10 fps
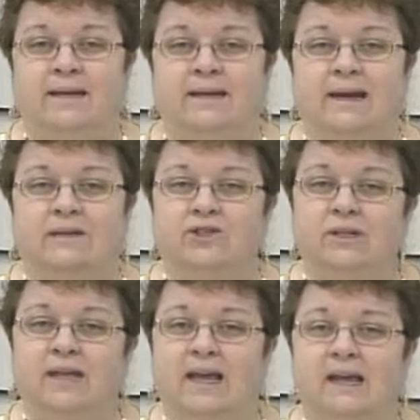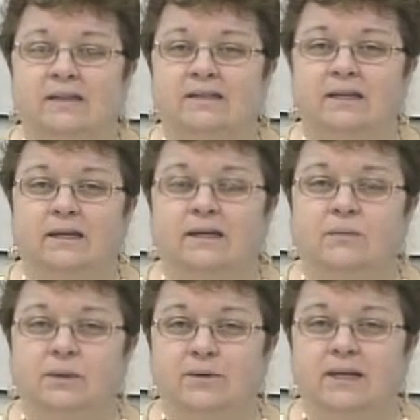it actually has the
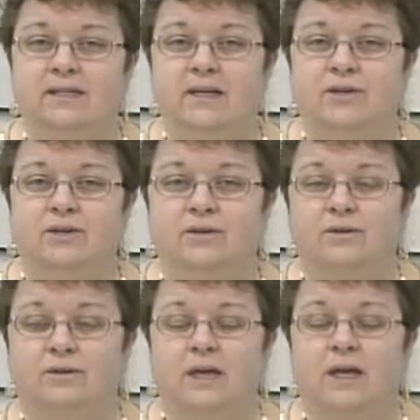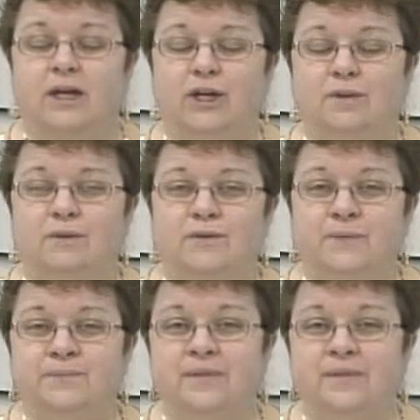community center news.